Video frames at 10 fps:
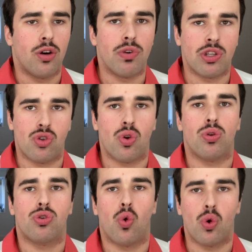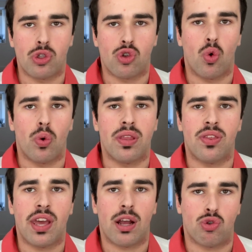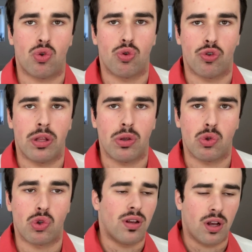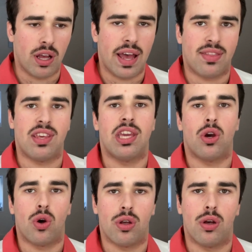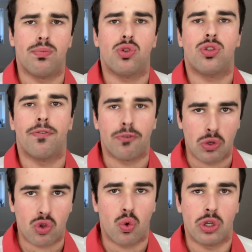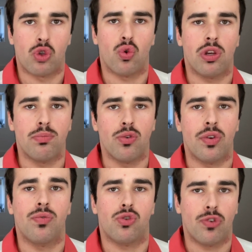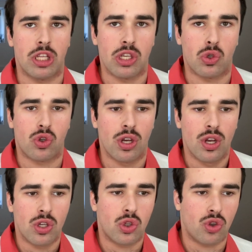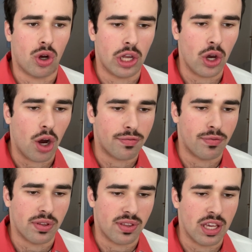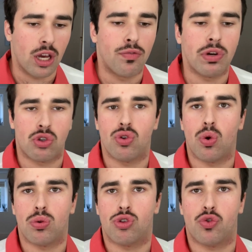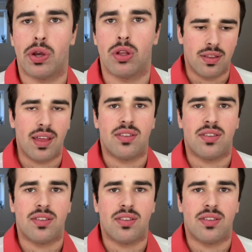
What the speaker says: original Toy Story theatrical trailers at the year the first Toy Story movie was released. Starting off with the original trailer that